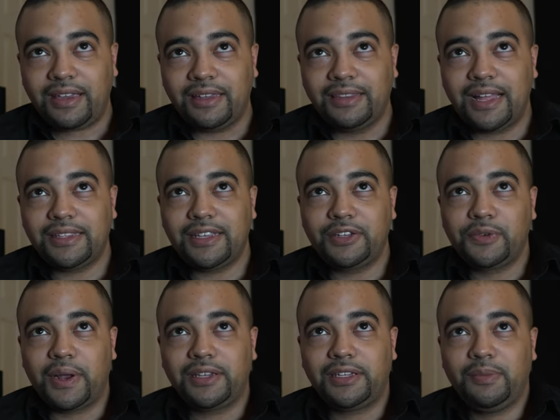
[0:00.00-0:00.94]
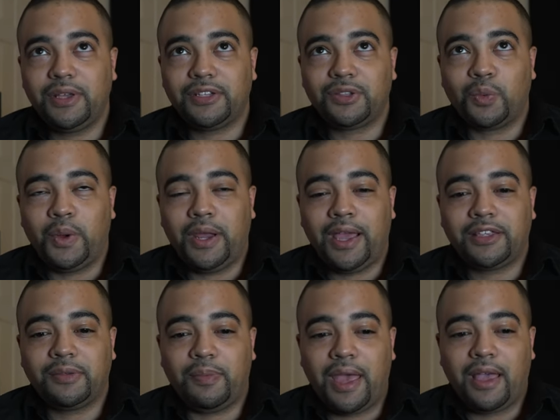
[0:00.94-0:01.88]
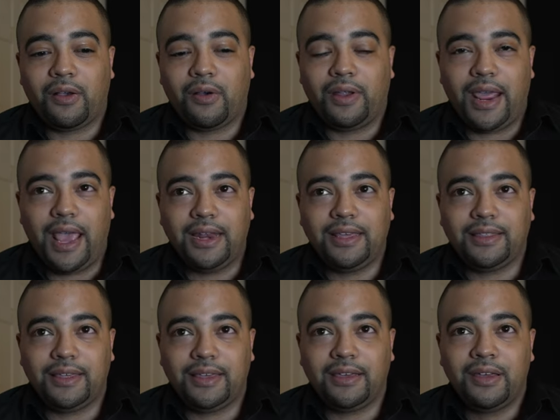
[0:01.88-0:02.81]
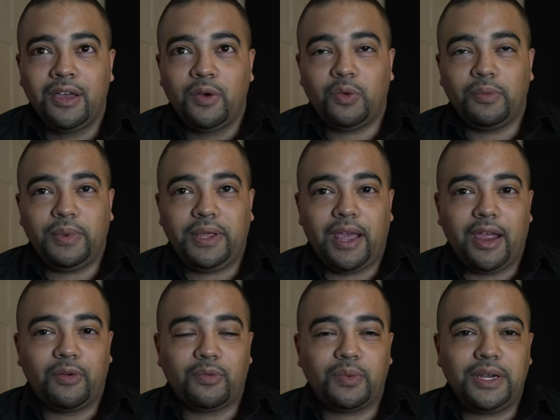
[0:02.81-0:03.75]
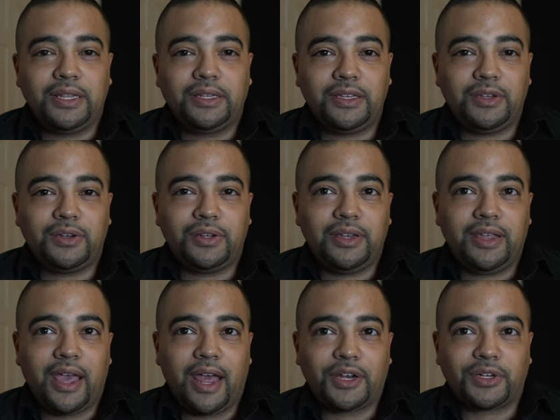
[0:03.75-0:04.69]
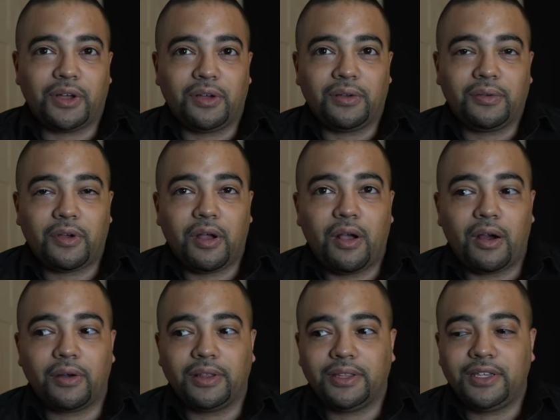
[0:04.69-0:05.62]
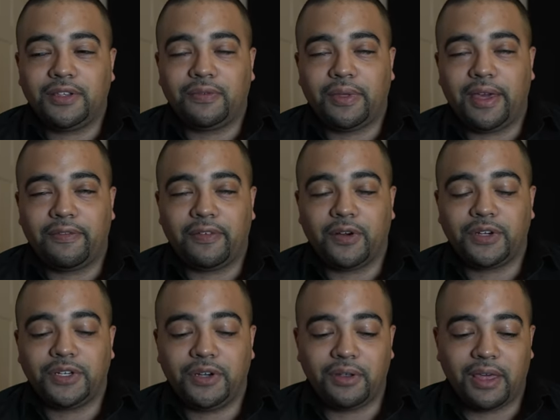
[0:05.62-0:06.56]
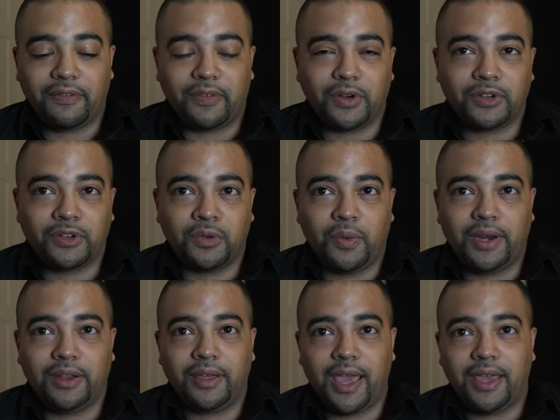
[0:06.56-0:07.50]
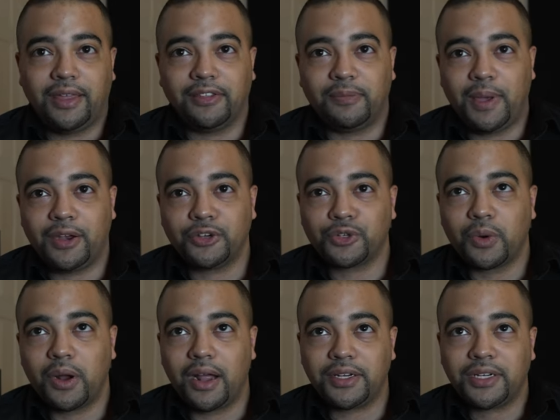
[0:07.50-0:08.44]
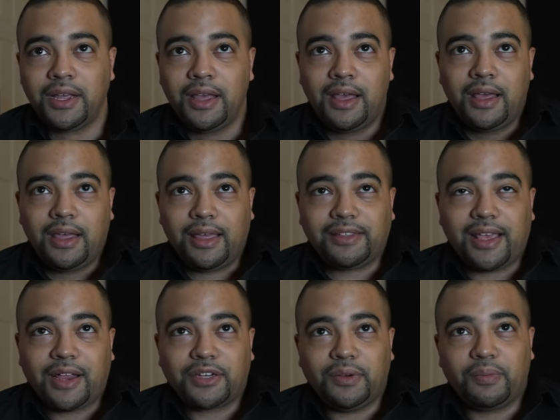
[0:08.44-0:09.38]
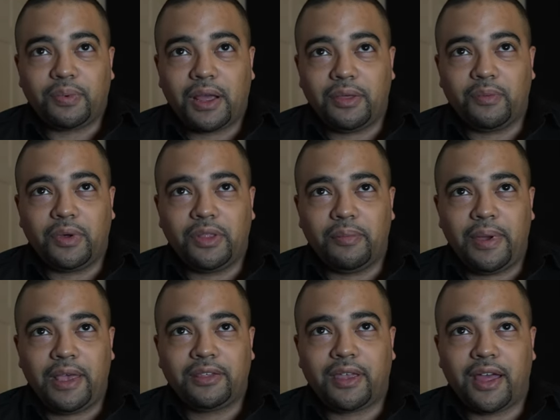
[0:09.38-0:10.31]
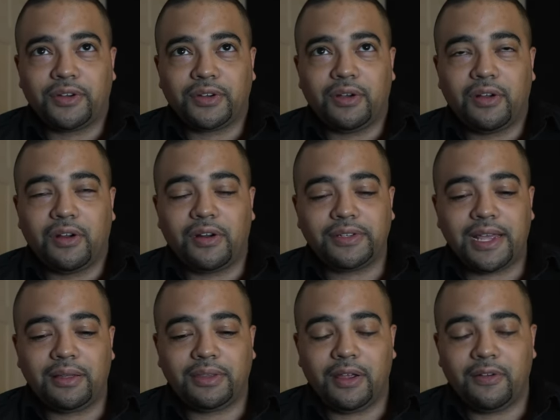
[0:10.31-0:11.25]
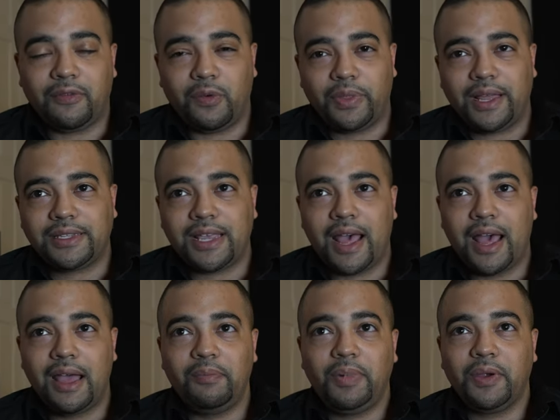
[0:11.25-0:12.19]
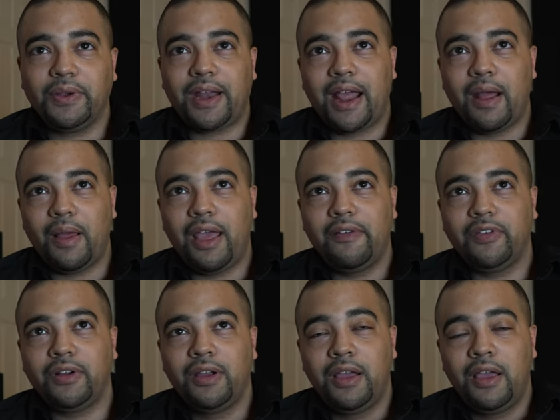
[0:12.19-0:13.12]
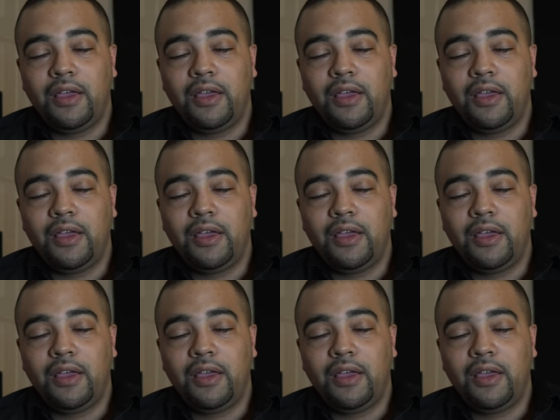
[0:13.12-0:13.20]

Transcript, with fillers: That's interesting because three X back on anything would be a really good catch-all card, at least for that first year, that first twenty K in spend tranche. It's actually probably one of the best catch-all cards out there for that time period. However,